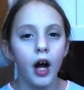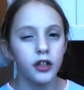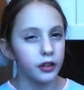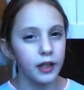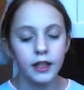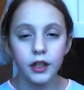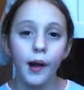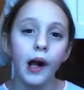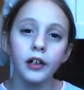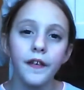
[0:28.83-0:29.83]
I just need to
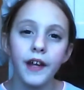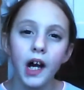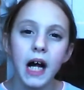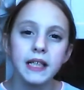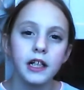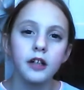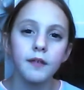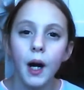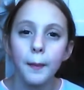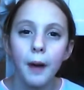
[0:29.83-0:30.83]
do it under the eyes
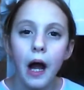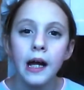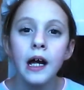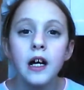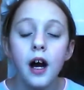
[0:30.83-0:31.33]
and around my